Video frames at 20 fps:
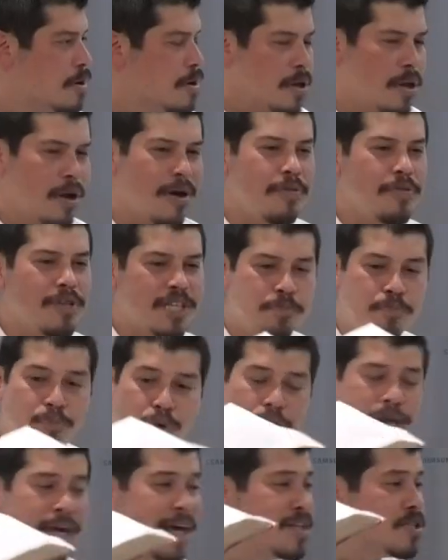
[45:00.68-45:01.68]
You know, this
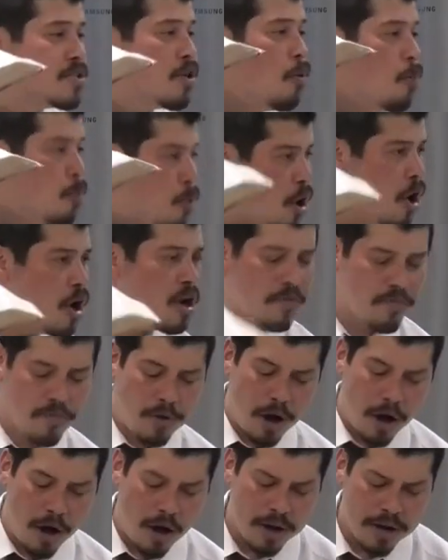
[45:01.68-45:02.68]
book is the Word of
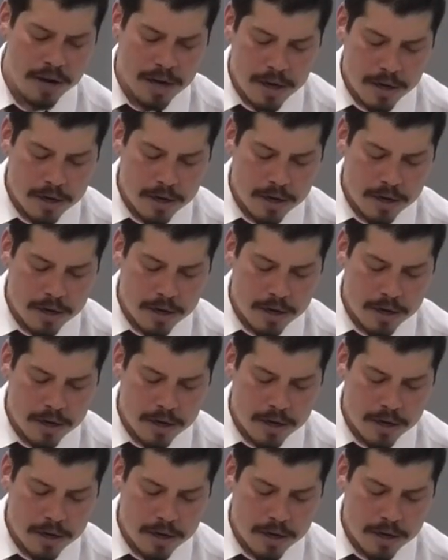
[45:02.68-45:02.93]
God.